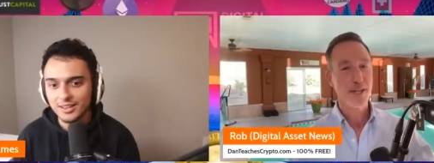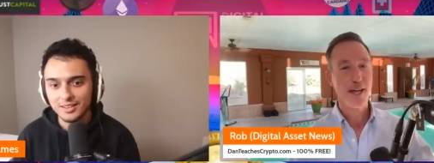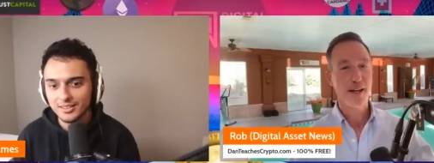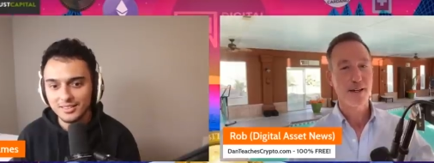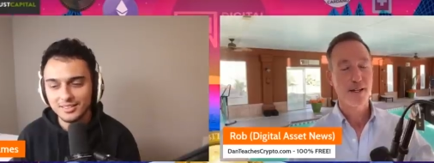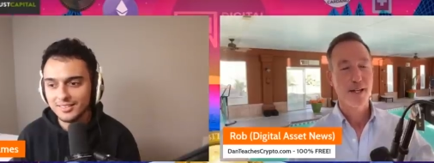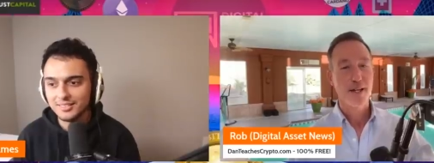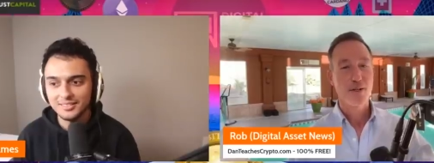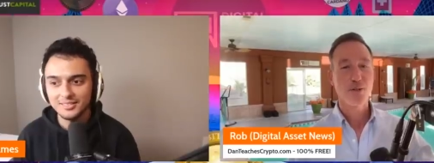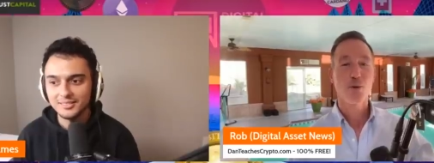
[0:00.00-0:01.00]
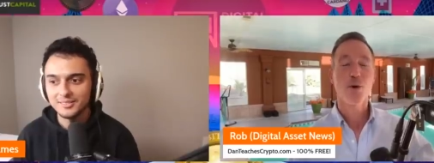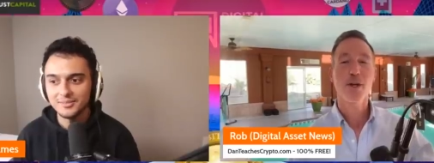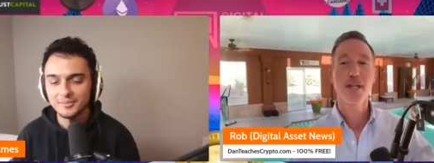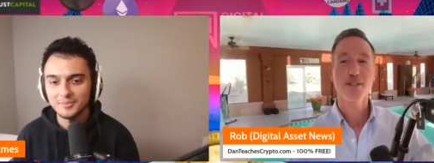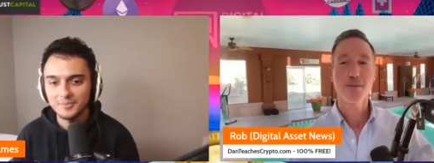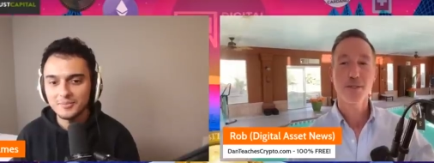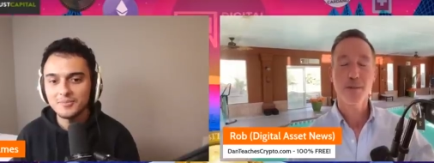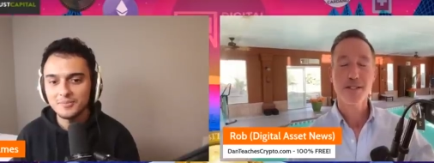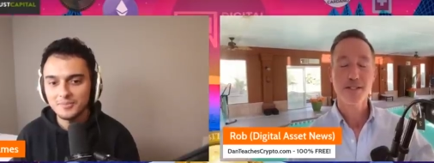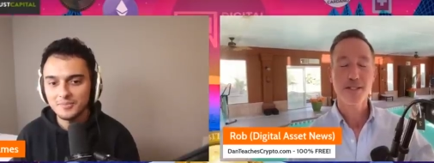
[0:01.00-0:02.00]
Speaker 1: Yeah. So okay, so let
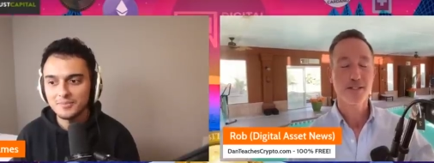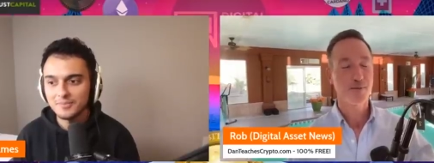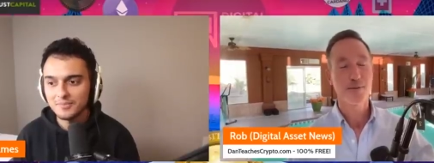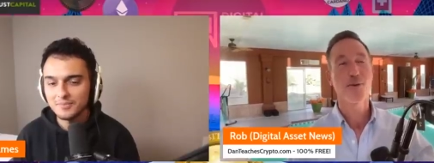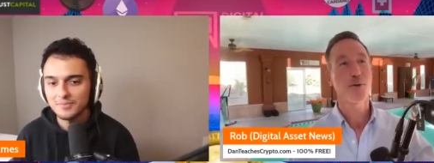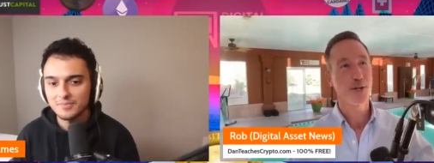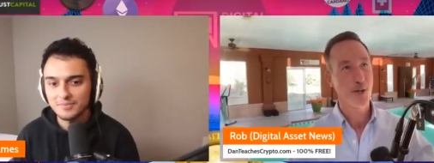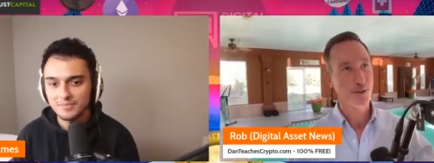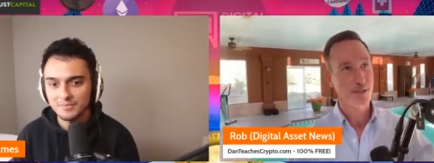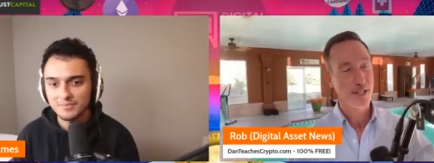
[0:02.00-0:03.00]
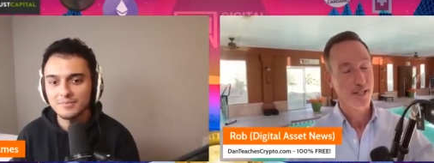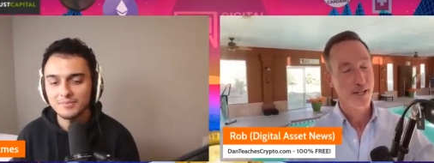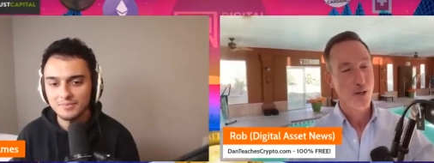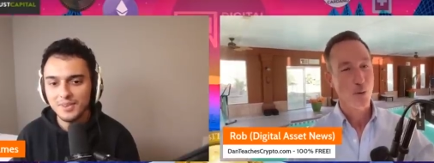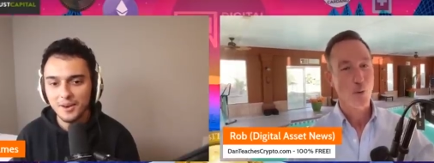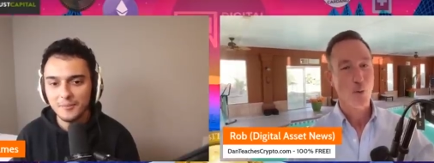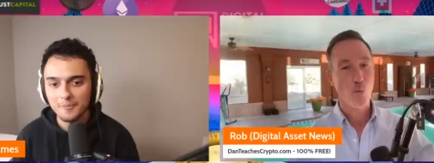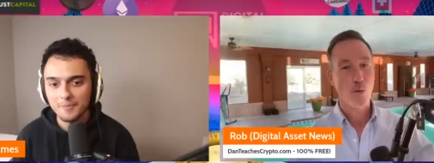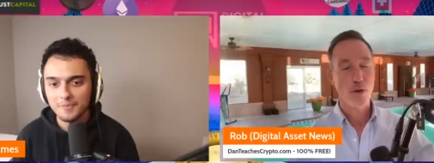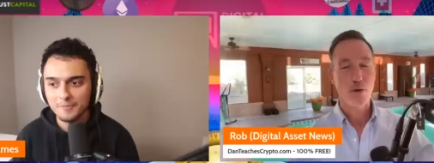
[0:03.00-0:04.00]
me ask you this before we go. Yeah.
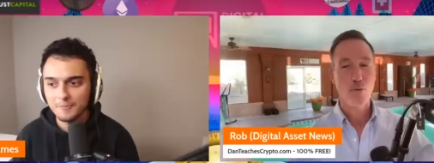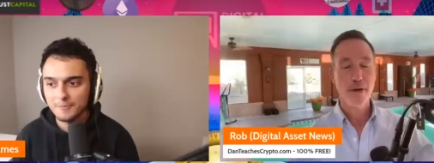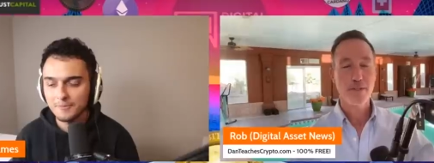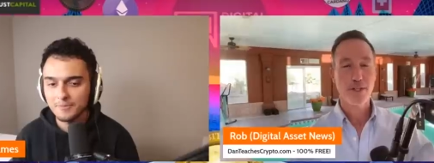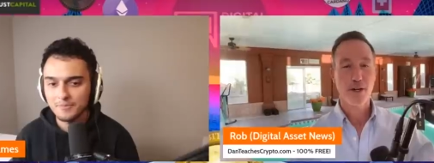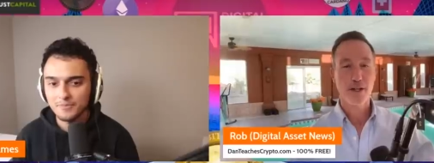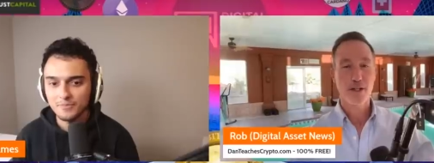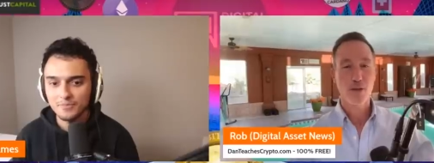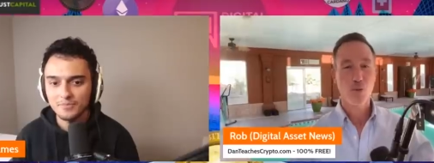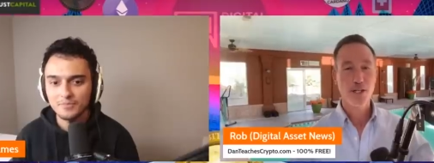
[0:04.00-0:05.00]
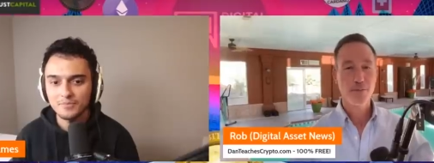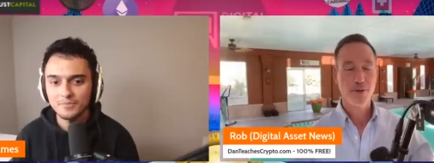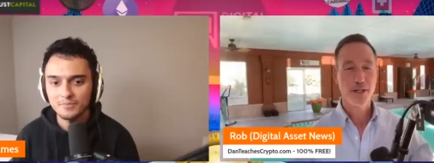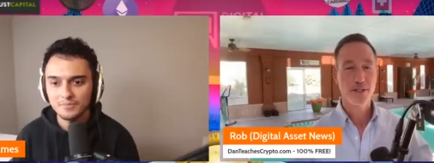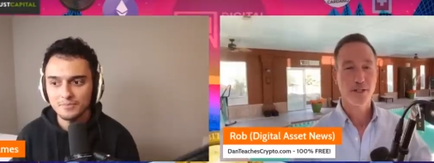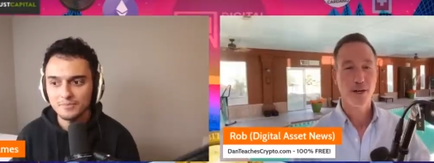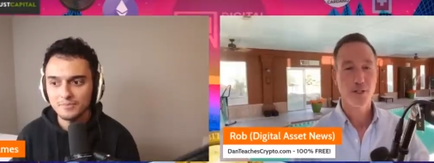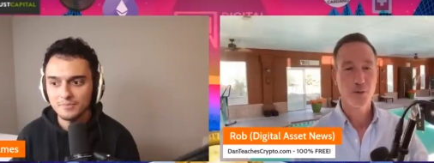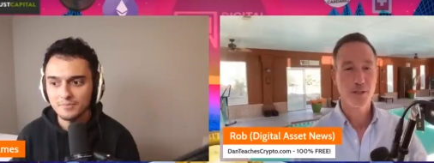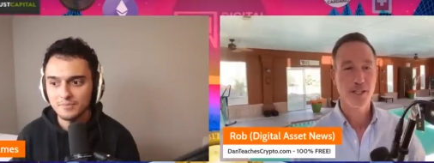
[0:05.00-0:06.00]
Rev sharing, which projects are, are
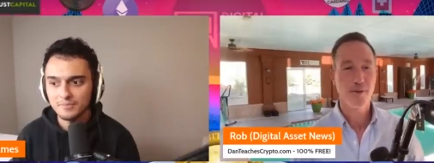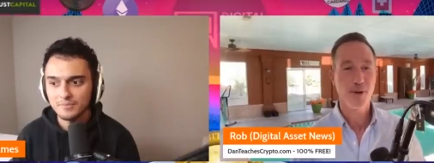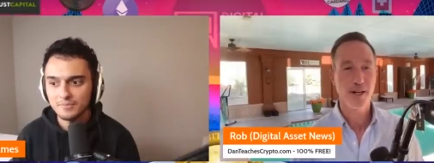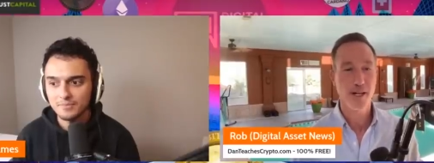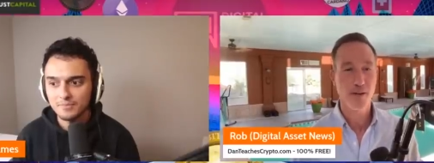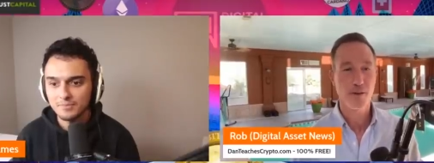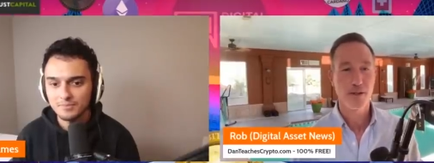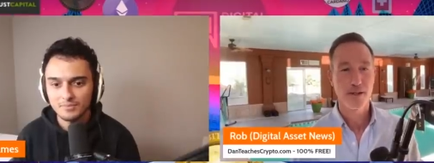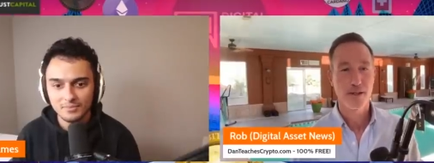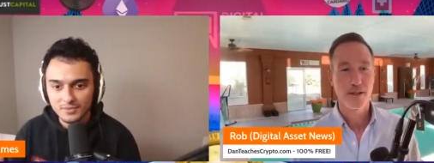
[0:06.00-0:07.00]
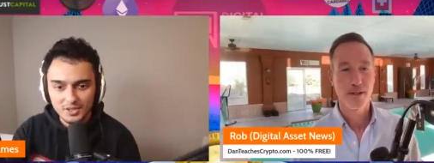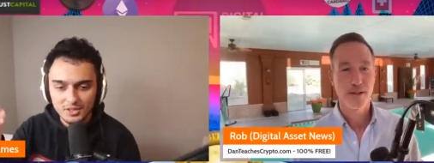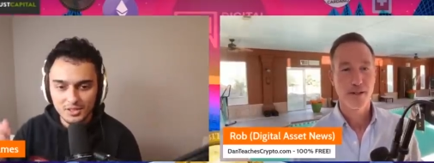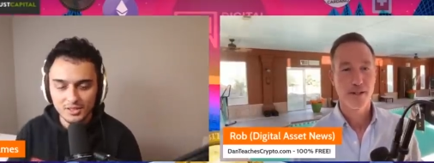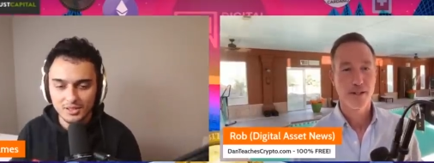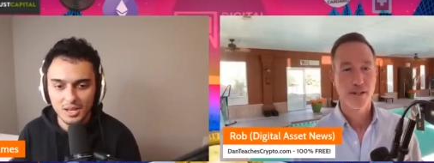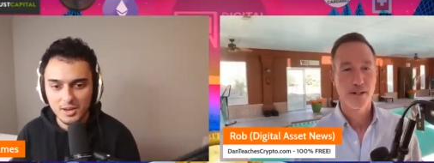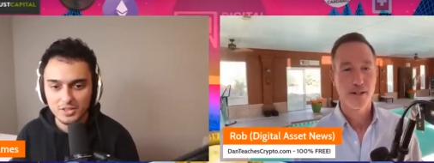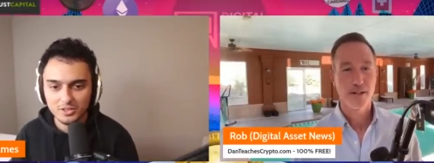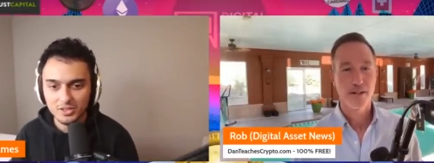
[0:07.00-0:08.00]
doing
Speaker 2: that right now? the game
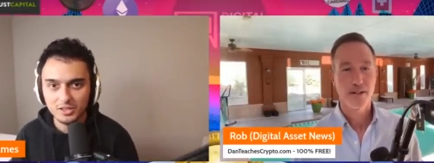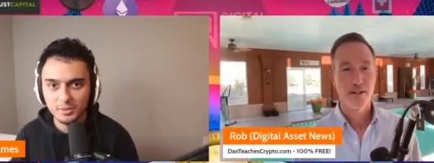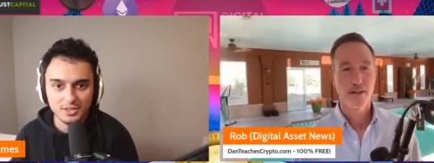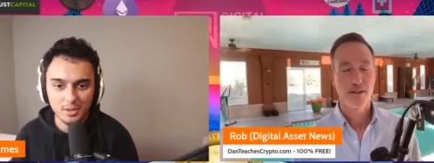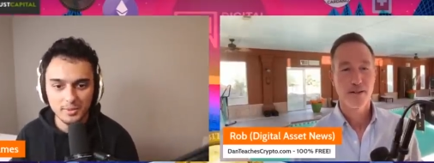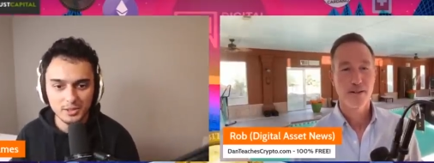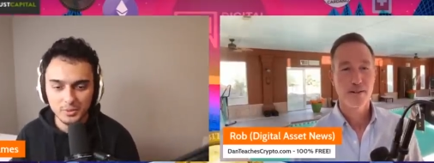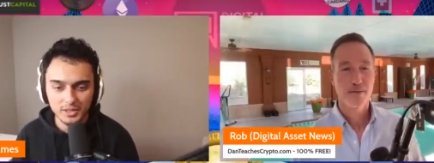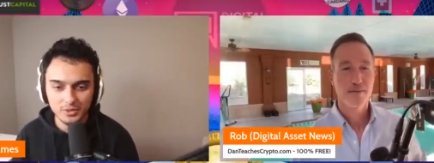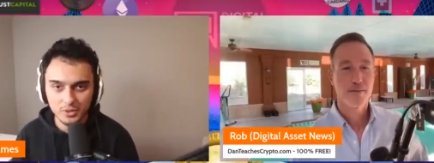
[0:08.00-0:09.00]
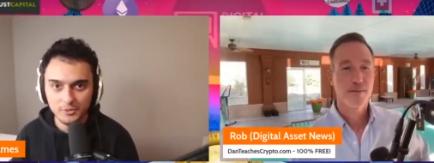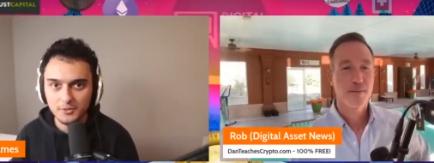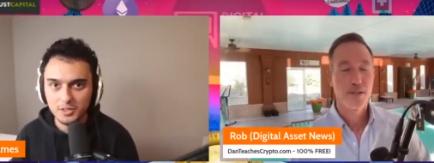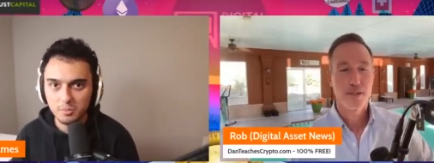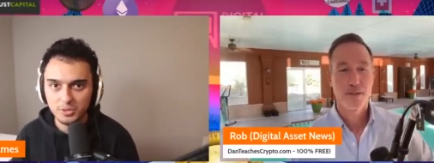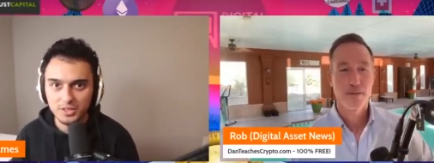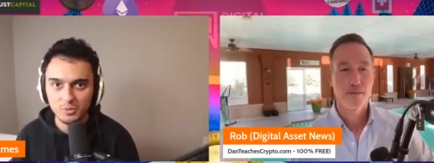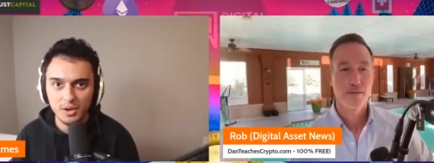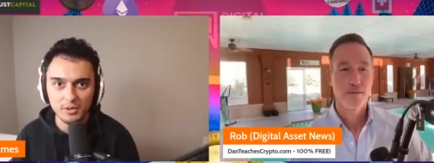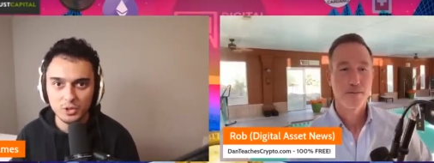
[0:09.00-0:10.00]
I just talked about. Champions Arena is doing 15%
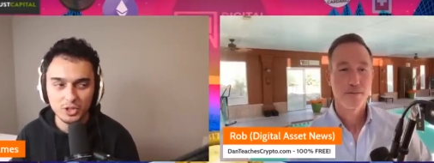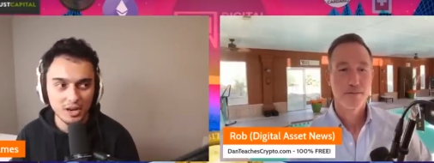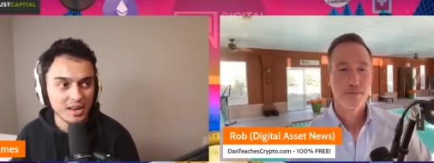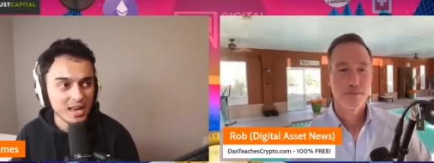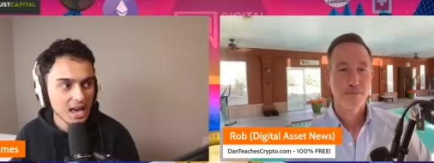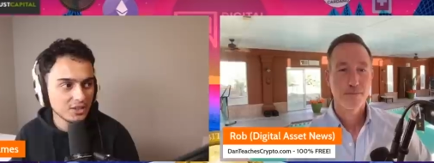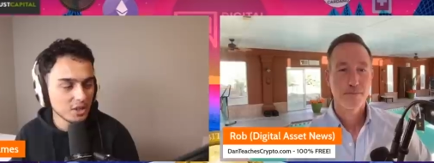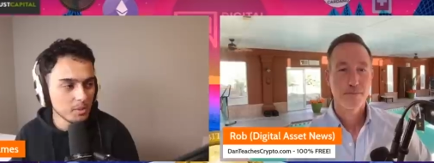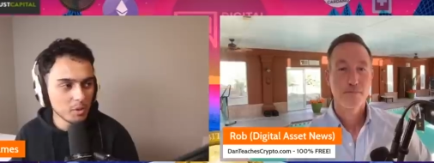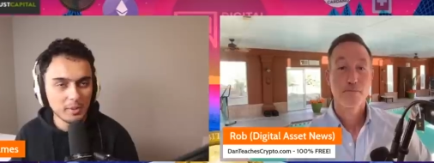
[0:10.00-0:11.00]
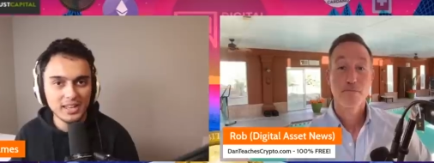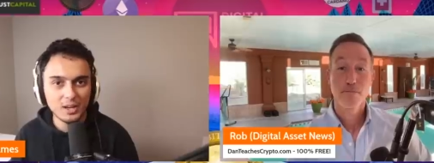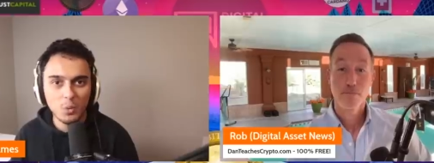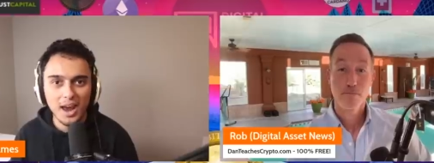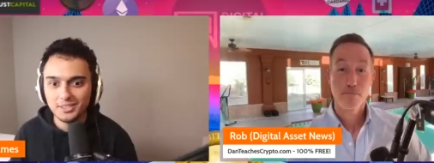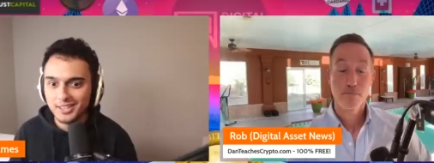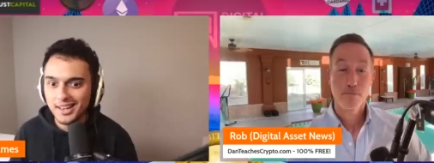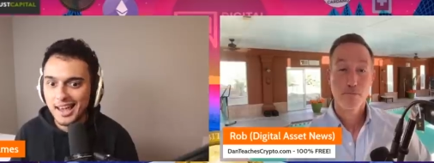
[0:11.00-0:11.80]
revenue share. And some people will be like, why isn't it